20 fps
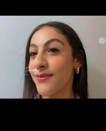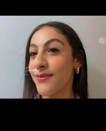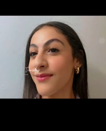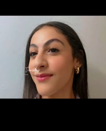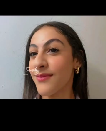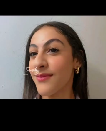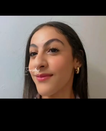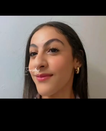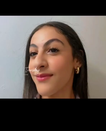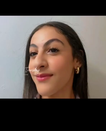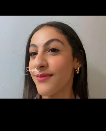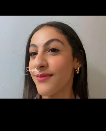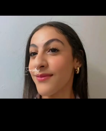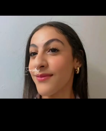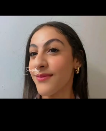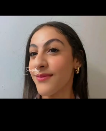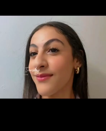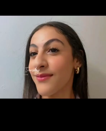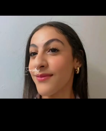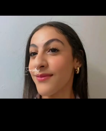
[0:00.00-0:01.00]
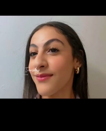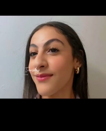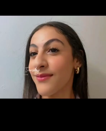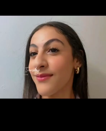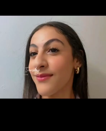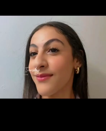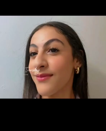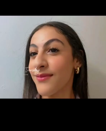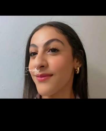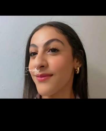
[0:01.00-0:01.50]

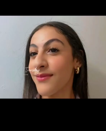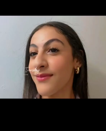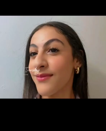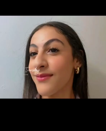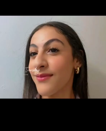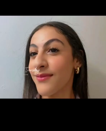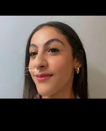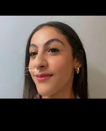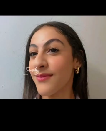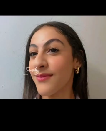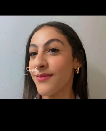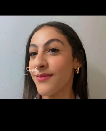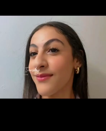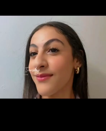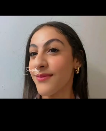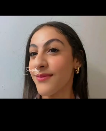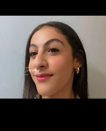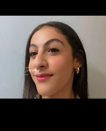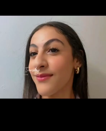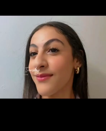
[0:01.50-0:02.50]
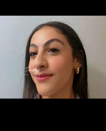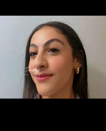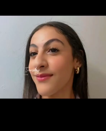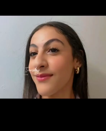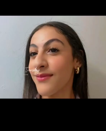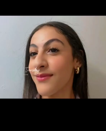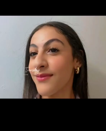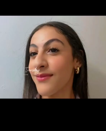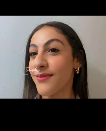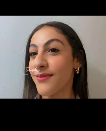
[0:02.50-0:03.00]

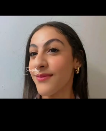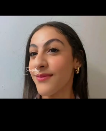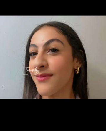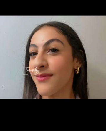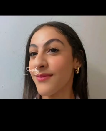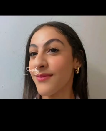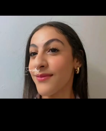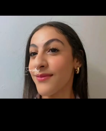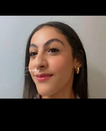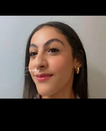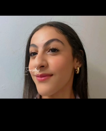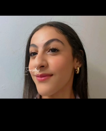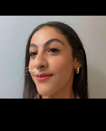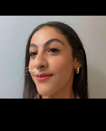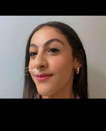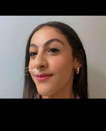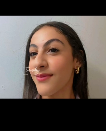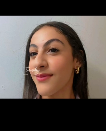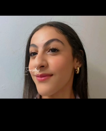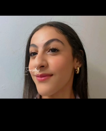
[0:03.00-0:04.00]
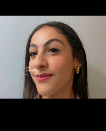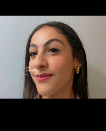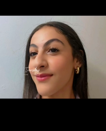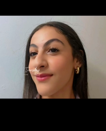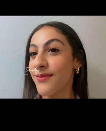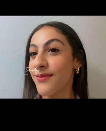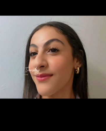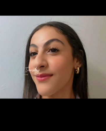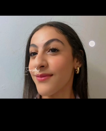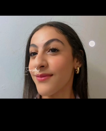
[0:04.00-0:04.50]

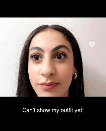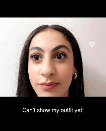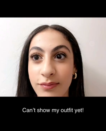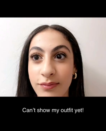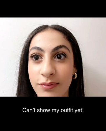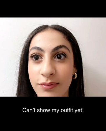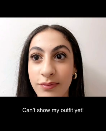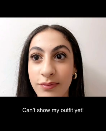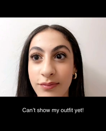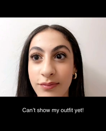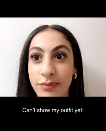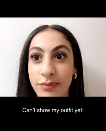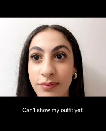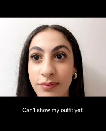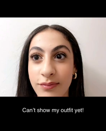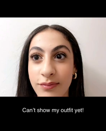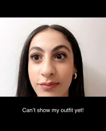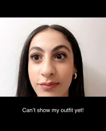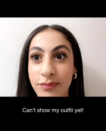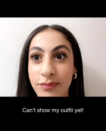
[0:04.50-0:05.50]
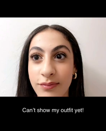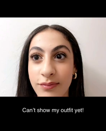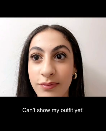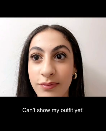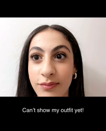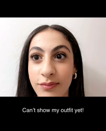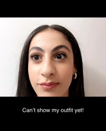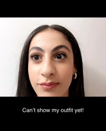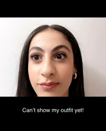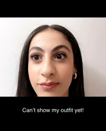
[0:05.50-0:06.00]

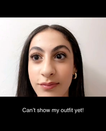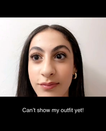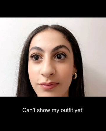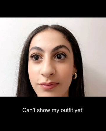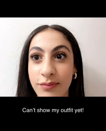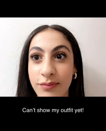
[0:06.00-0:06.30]
No one is speaking in this clip.